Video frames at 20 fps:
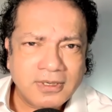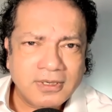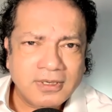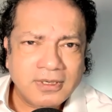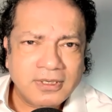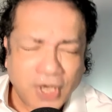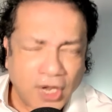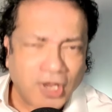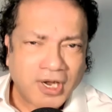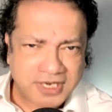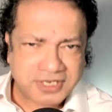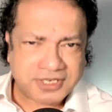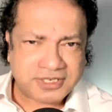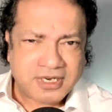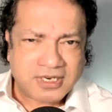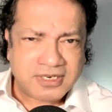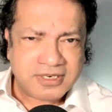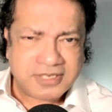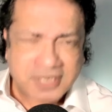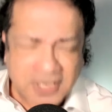God has
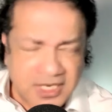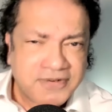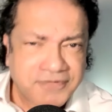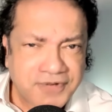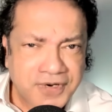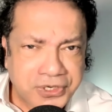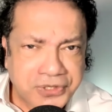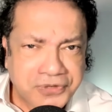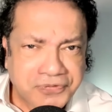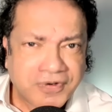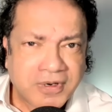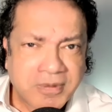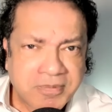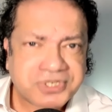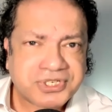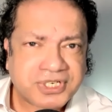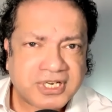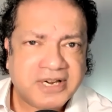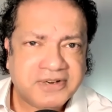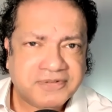delivered you from
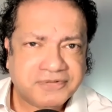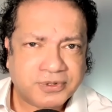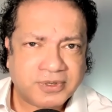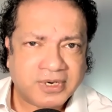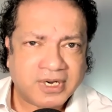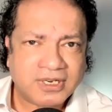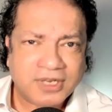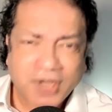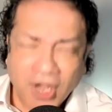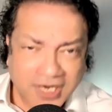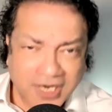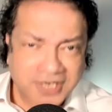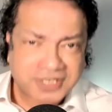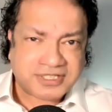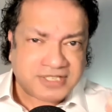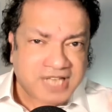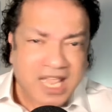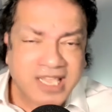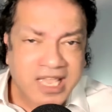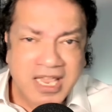slavery. God has
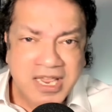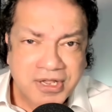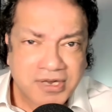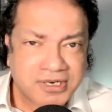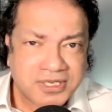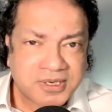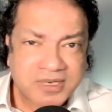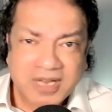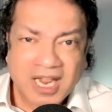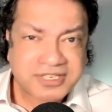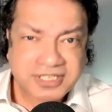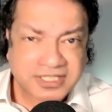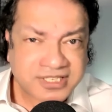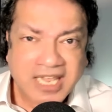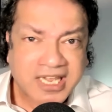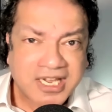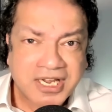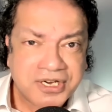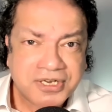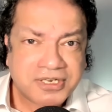taken you to the, has
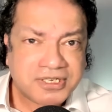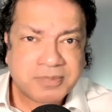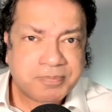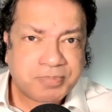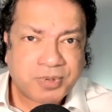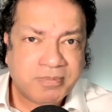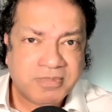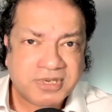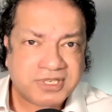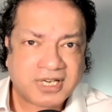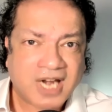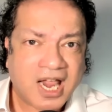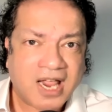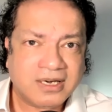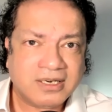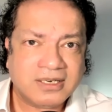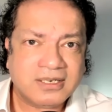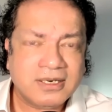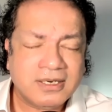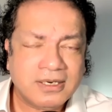taken you to the promised
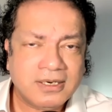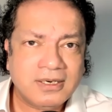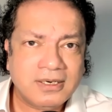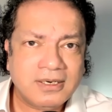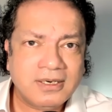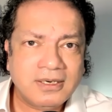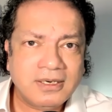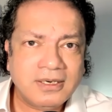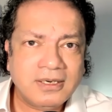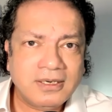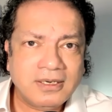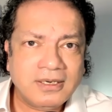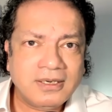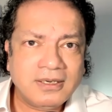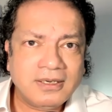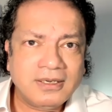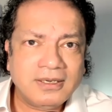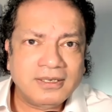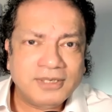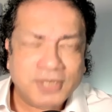land.
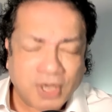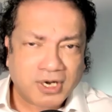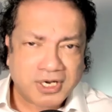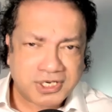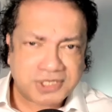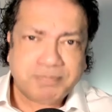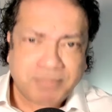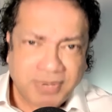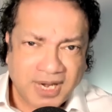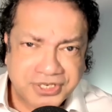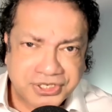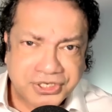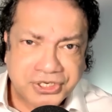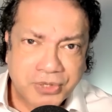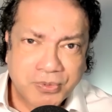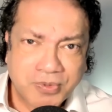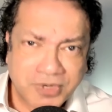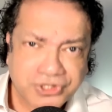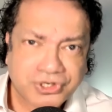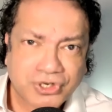God has blessed
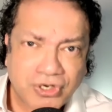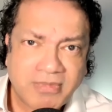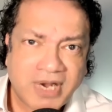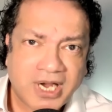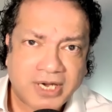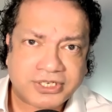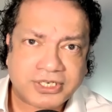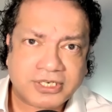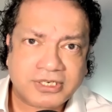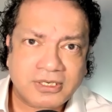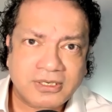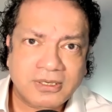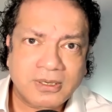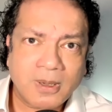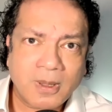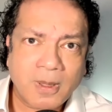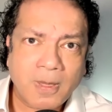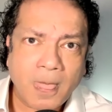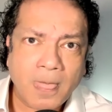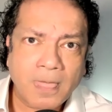you with so much.
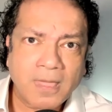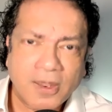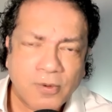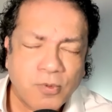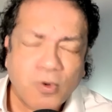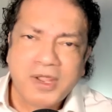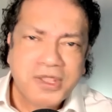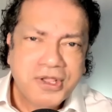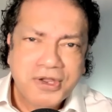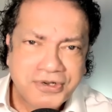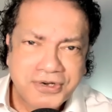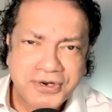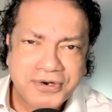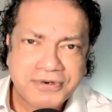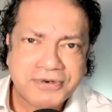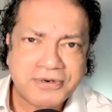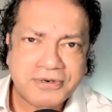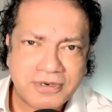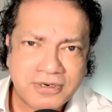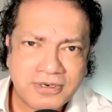And what do you
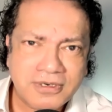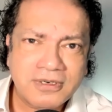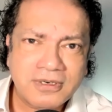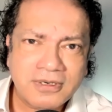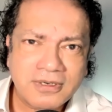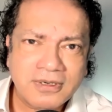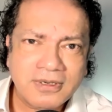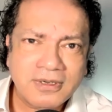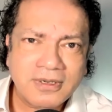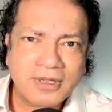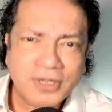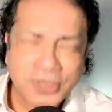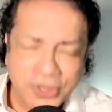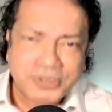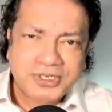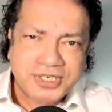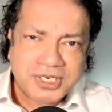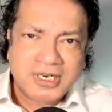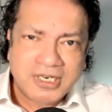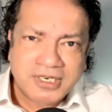do? You
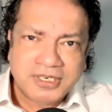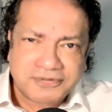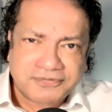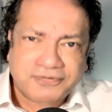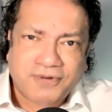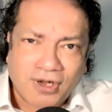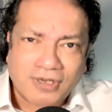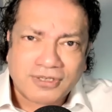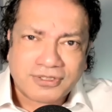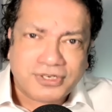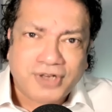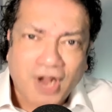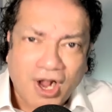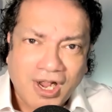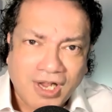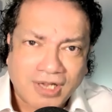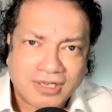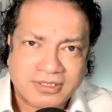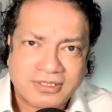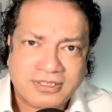turn to false
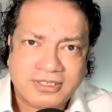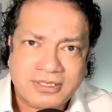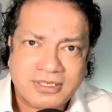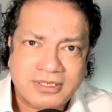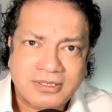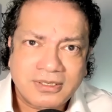gods.